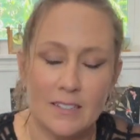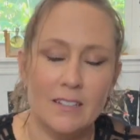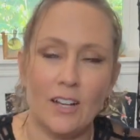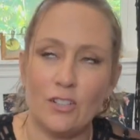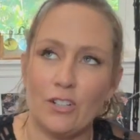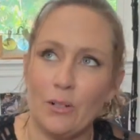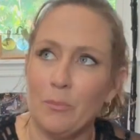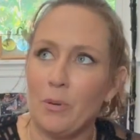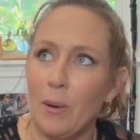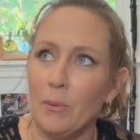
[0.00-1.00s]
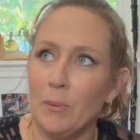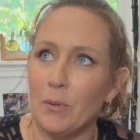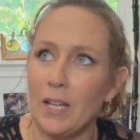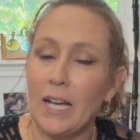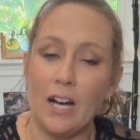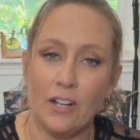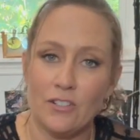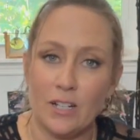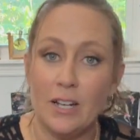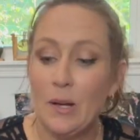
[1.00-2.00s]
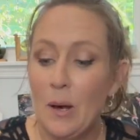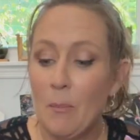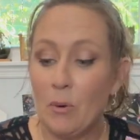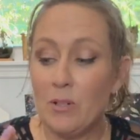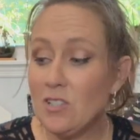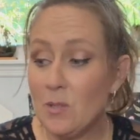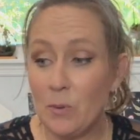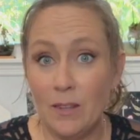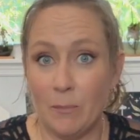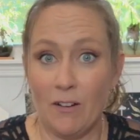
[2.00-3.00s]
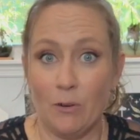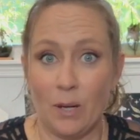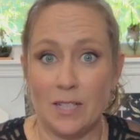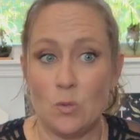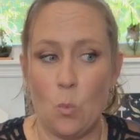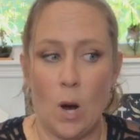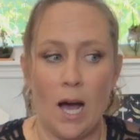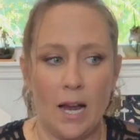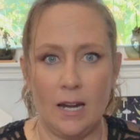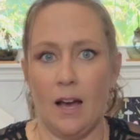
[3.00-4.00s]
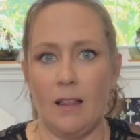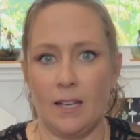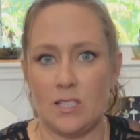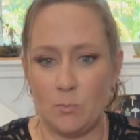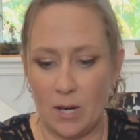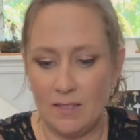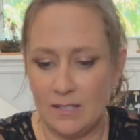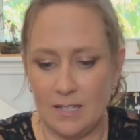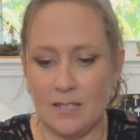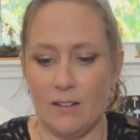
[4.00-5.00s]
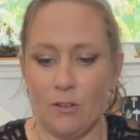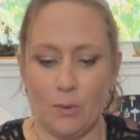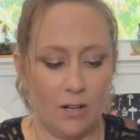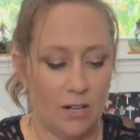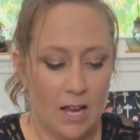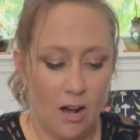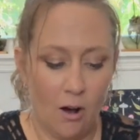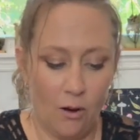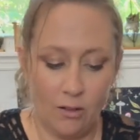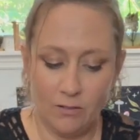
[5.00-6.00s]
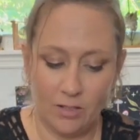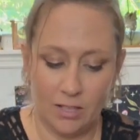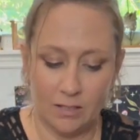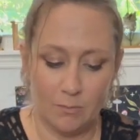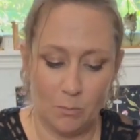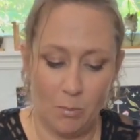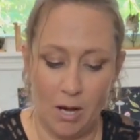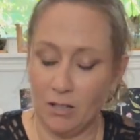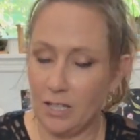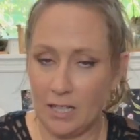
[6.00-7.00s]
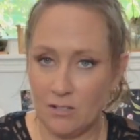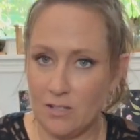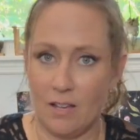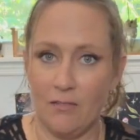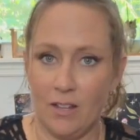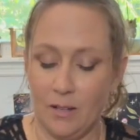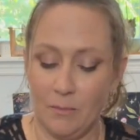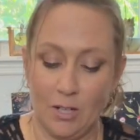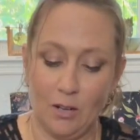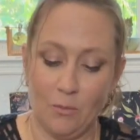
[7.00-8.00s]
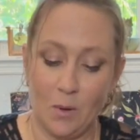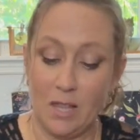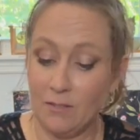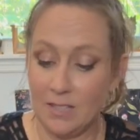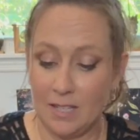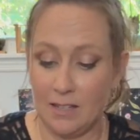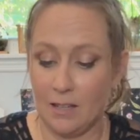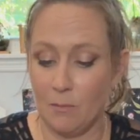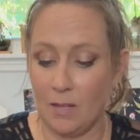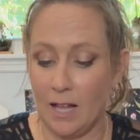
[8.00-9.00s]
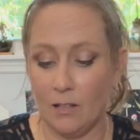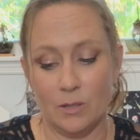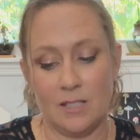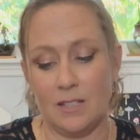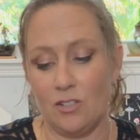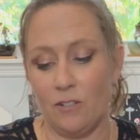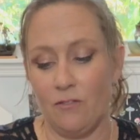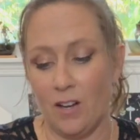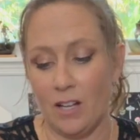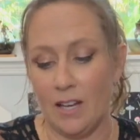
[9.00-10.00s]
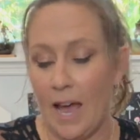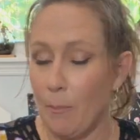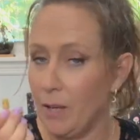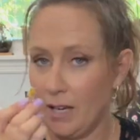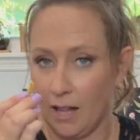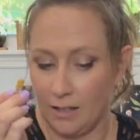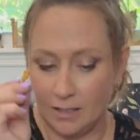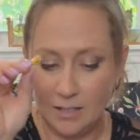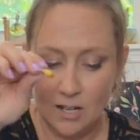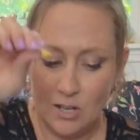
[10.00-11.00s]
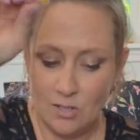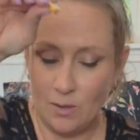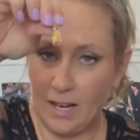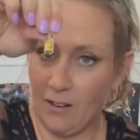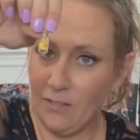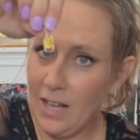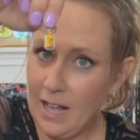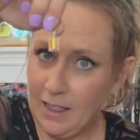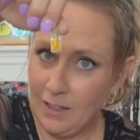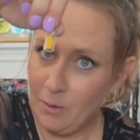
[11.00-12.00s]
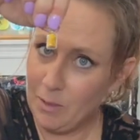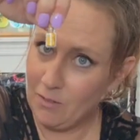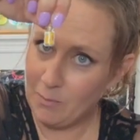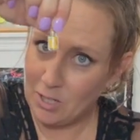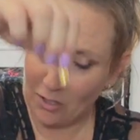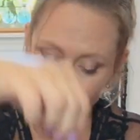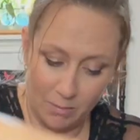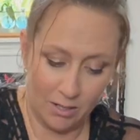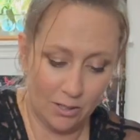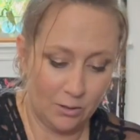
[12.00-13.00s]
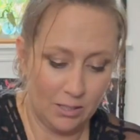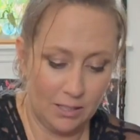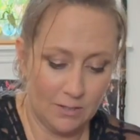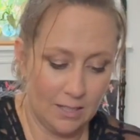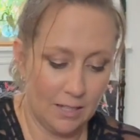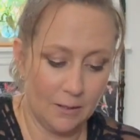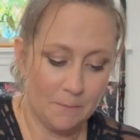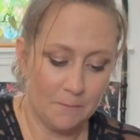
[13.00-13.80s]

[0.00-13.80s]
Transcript: Not true, probably more like 100. But we just spread them everywhere, because why not? Like, spread the seeds everywhere. All of the pollinators love them. You know, we love seeing them. Yellow is such a fun, happy color. So I have a little bit of my dried marigold leaves in there.